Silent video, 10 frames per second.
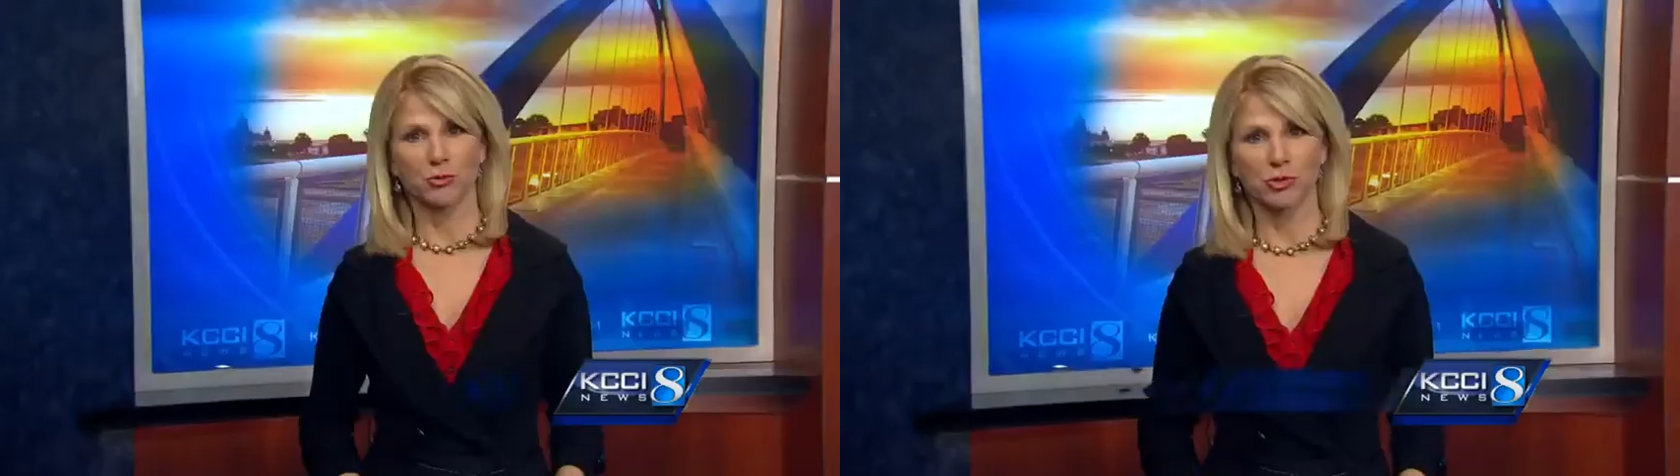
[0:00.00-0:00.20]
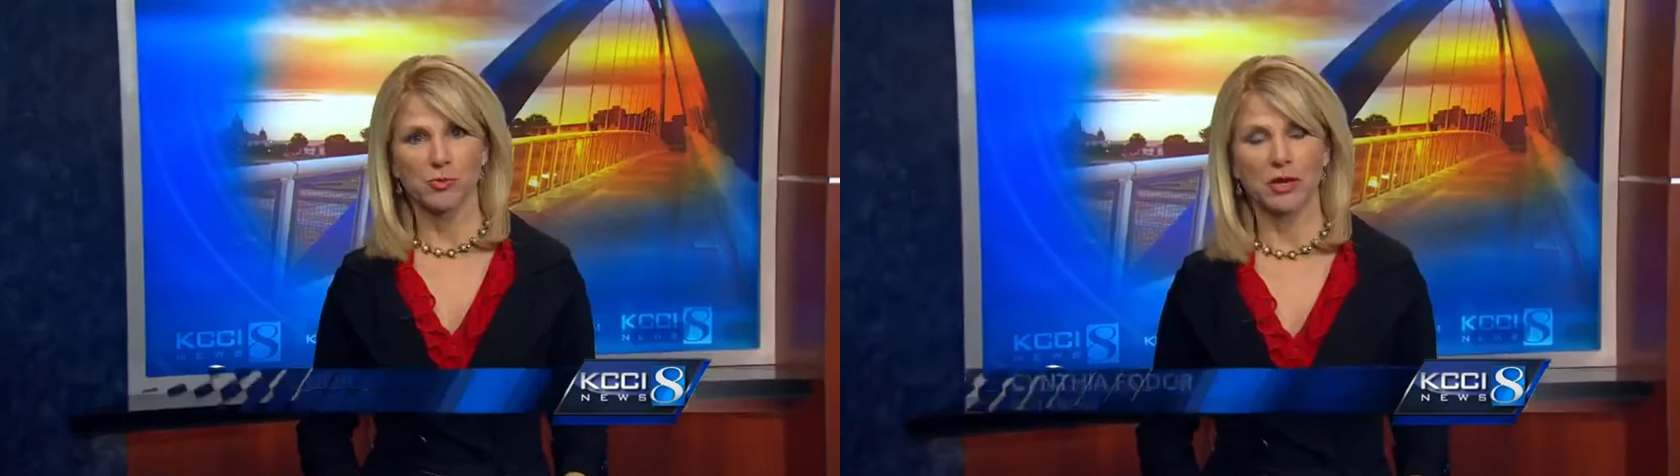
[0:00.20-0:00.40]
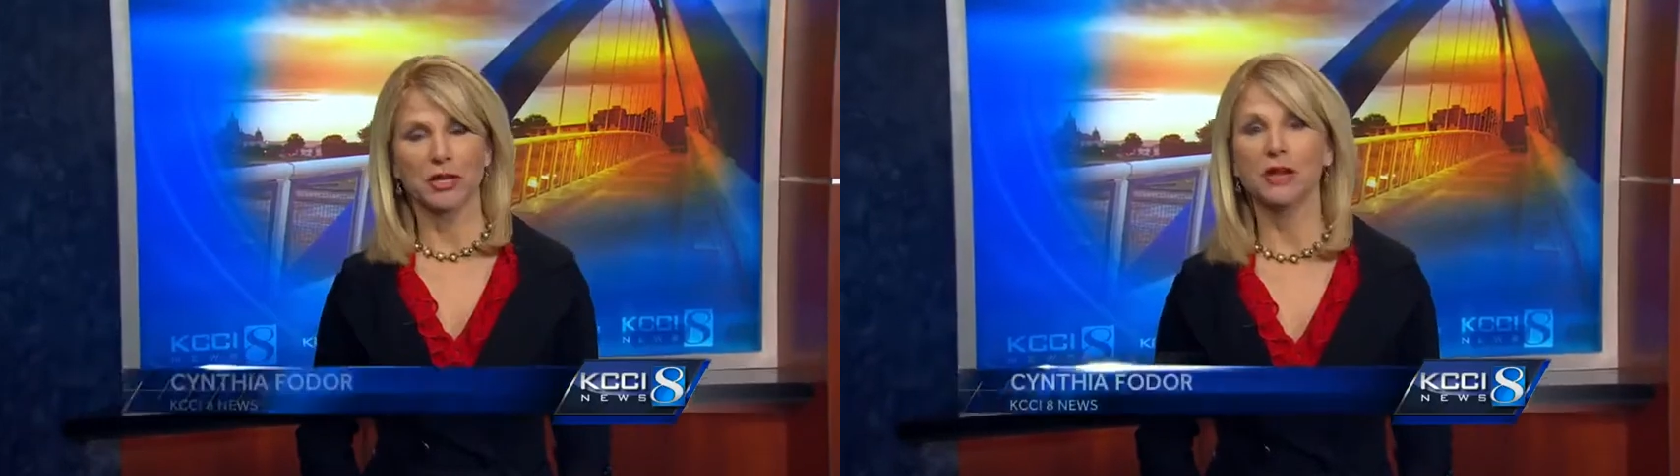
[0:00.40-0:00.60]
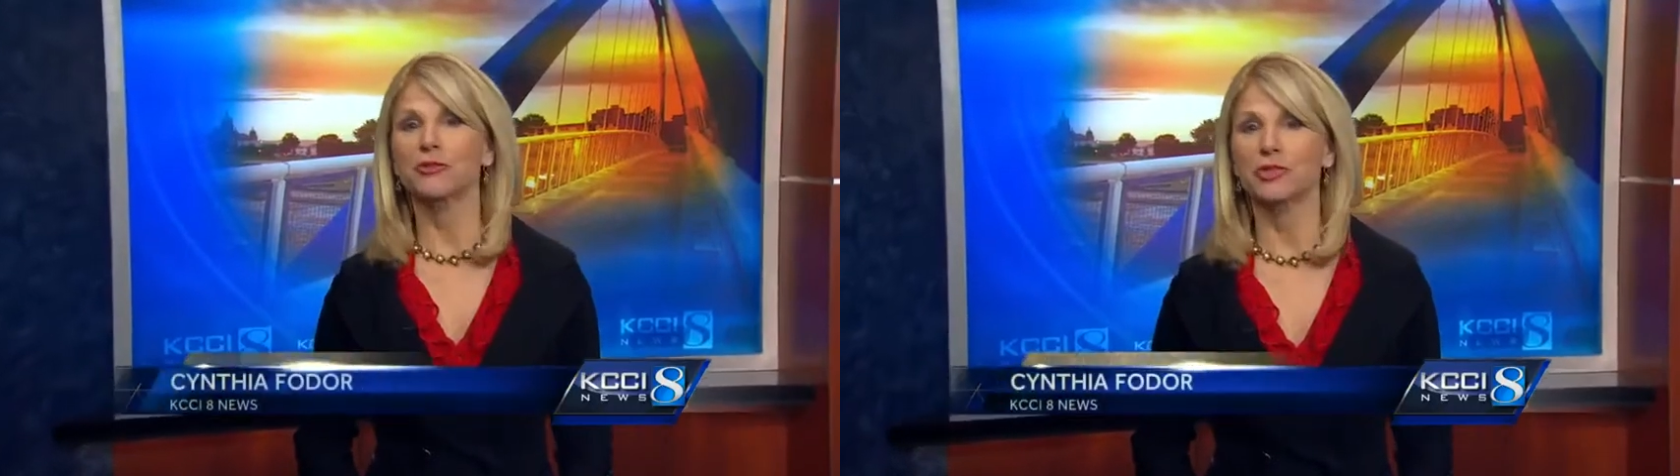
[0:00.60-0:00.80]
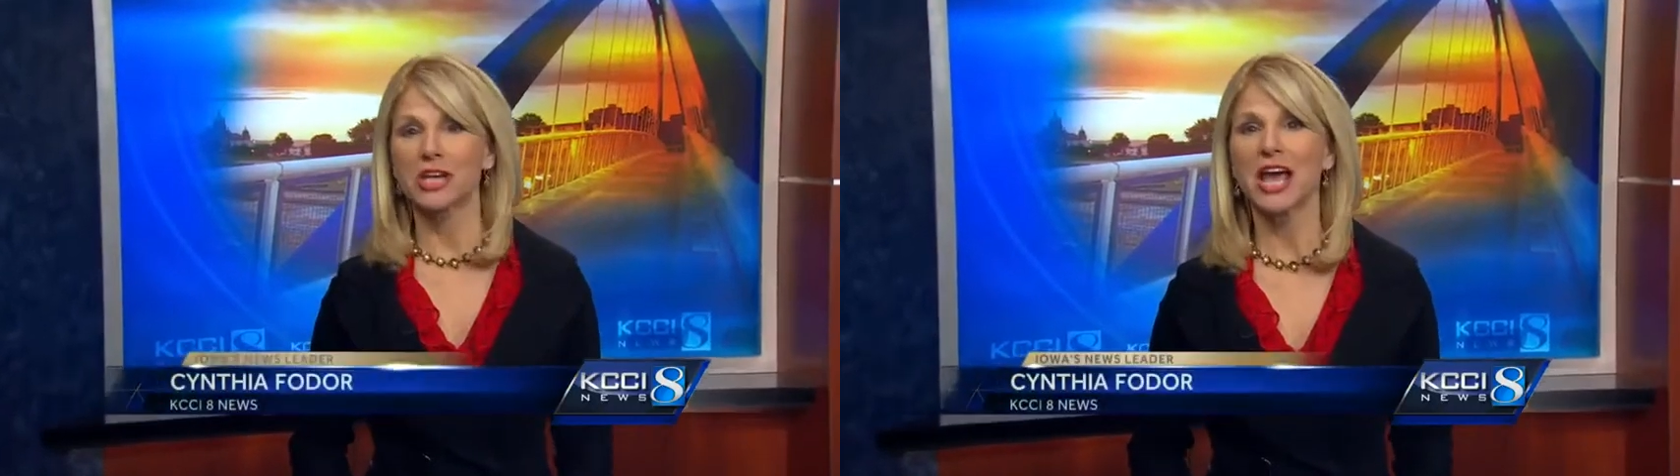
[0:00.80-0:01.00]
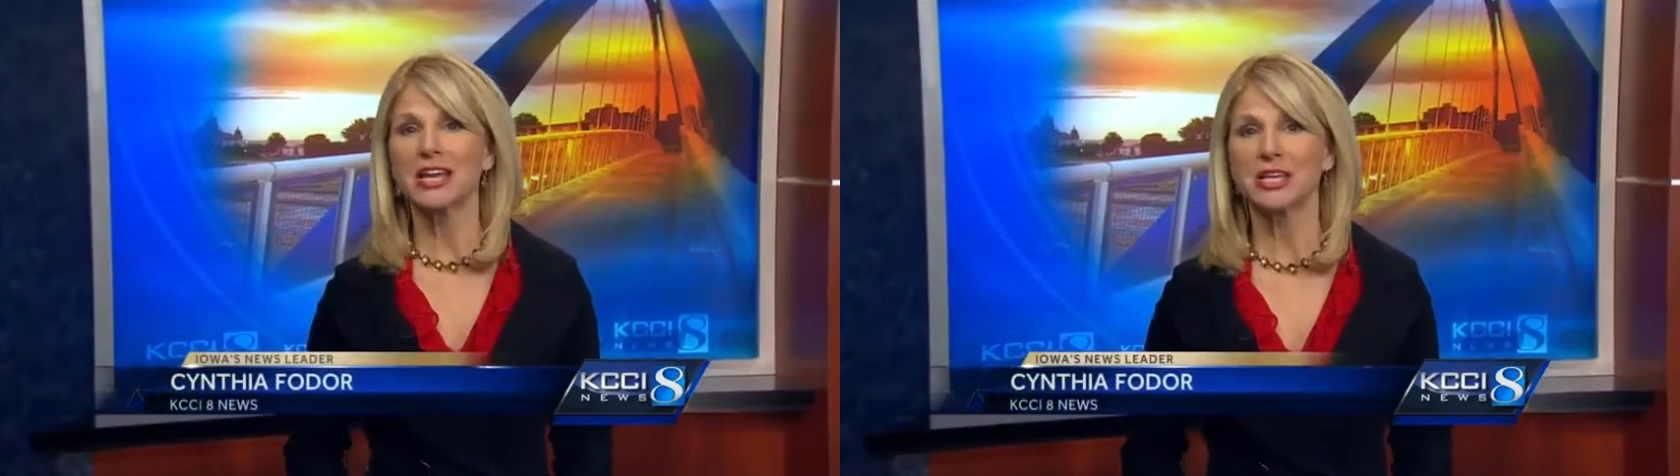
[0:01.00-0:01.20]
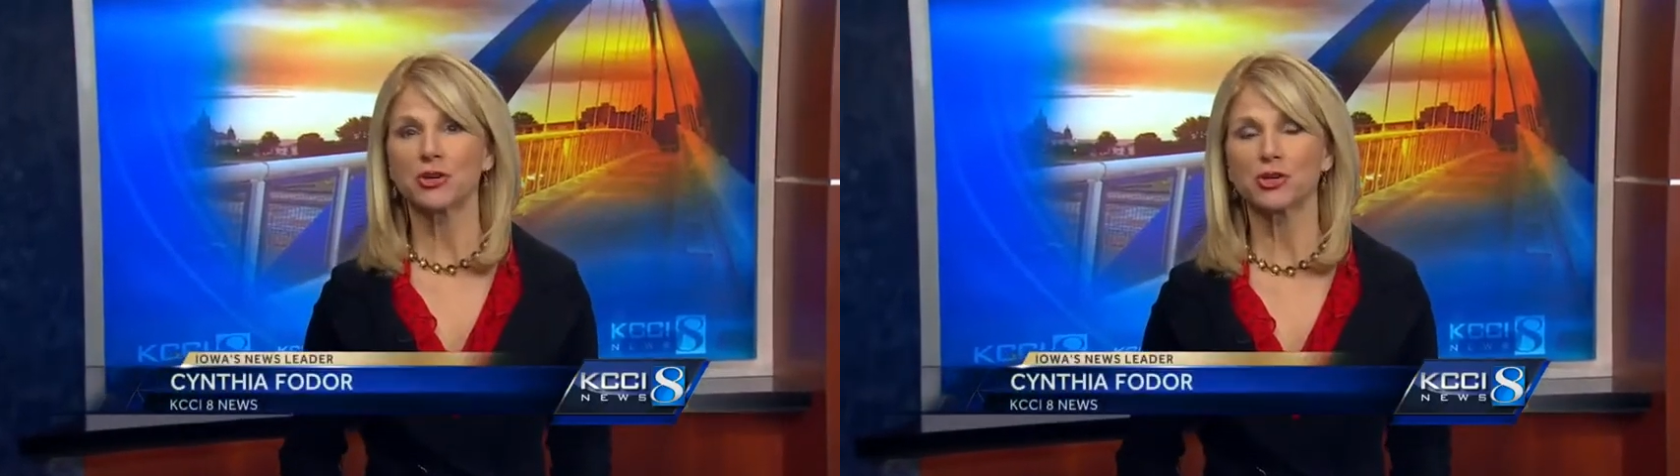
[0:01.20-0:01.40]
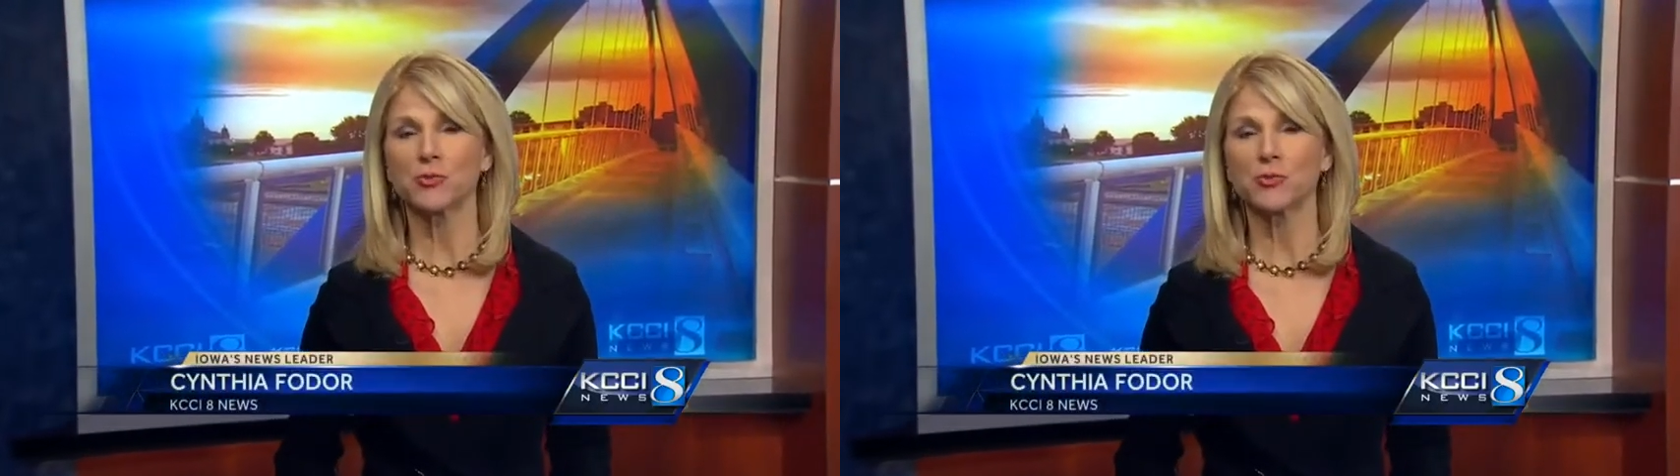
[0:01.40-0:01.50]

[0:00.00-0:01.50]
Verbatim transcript: will spend another 10 years